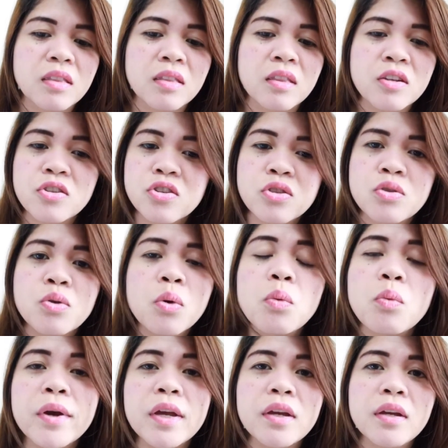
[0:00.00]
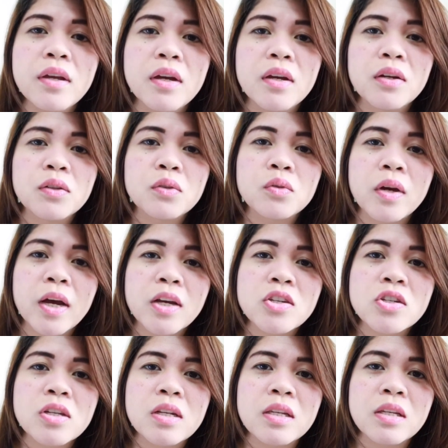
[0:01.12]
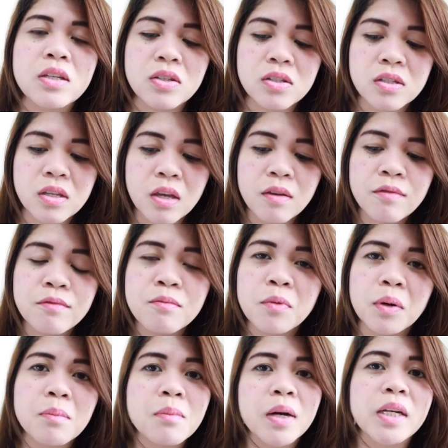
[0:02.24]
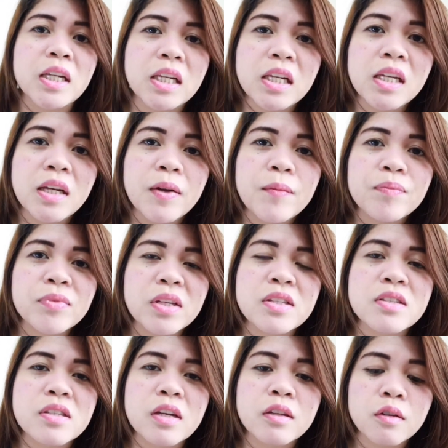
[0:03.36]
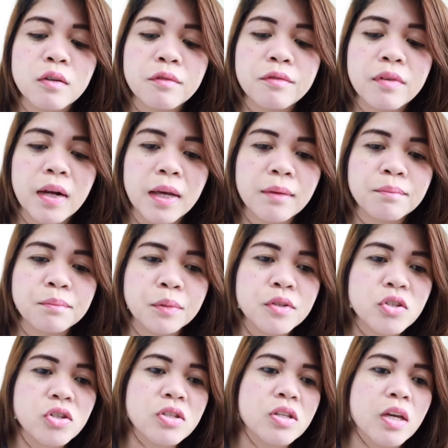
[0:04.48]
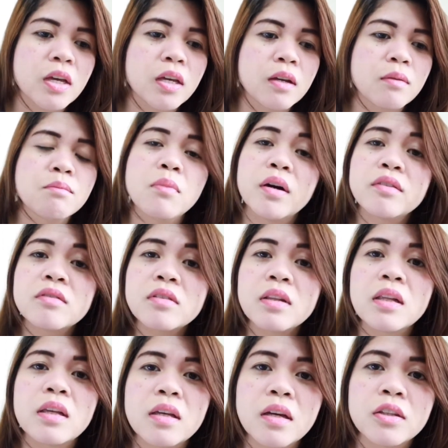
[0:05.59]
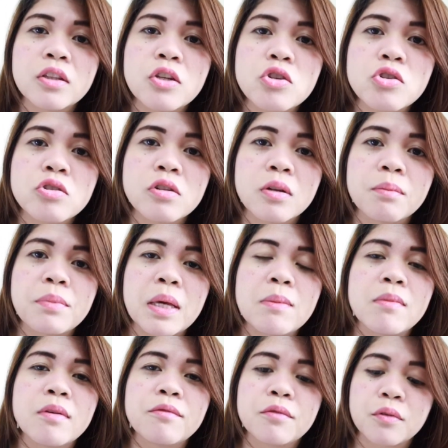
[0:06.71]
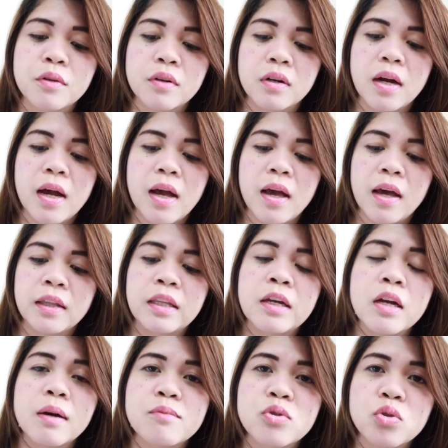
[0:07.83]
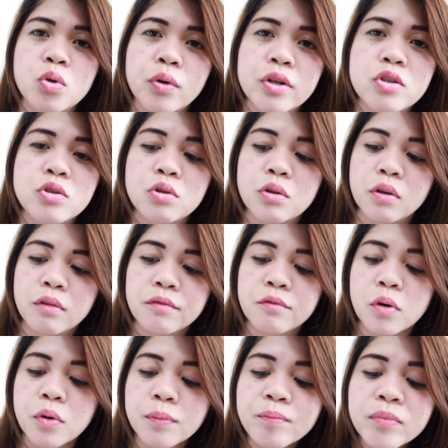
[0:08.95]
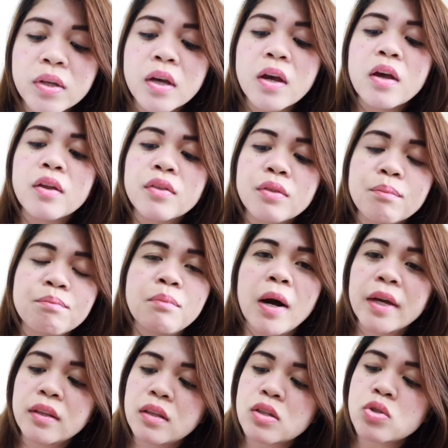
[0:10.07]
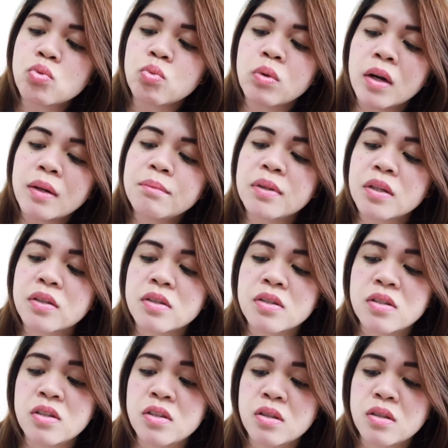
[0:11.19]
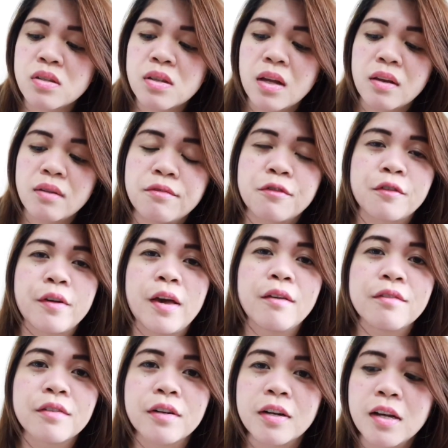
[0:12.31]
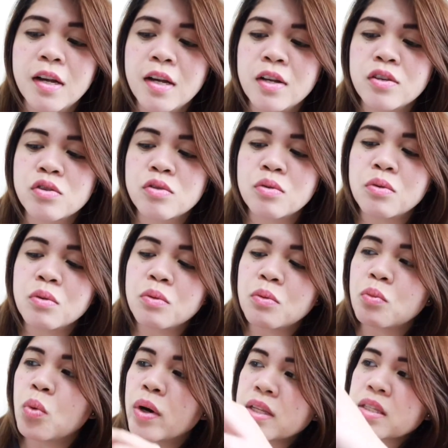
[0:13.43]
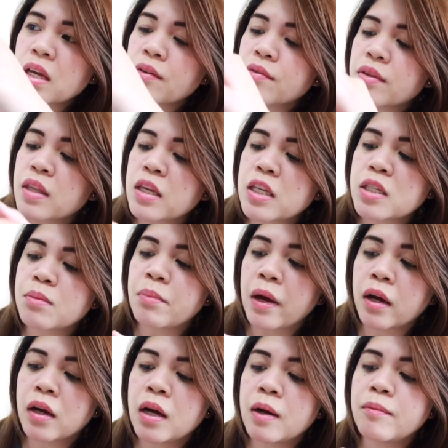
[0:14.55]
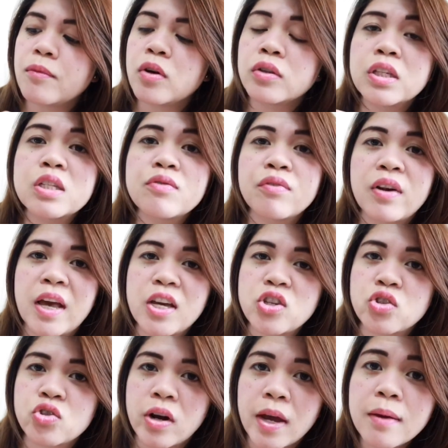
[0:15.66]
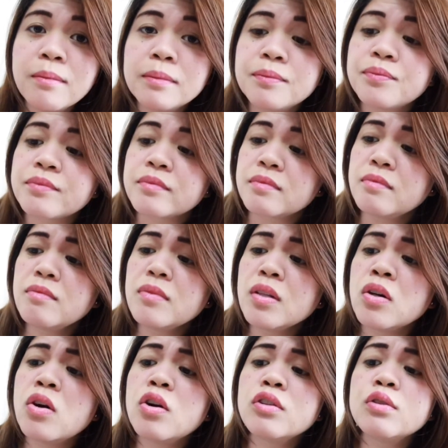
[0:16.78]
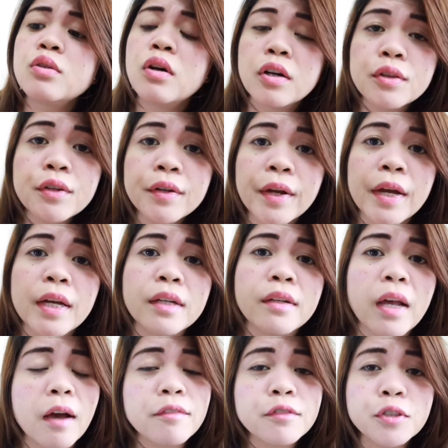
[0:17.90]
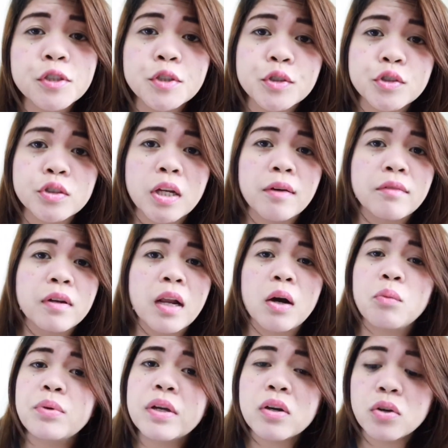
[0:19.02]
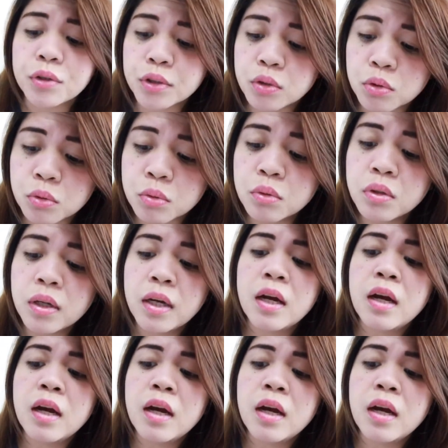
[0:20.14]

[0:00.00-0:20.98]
there's no way to actually save more money instead of like purchasing monthly additional payment for adding up storage to your phone, buy this one because this is forever. So once everything is back up on this flash drive, on the other end, after your travel a week or two,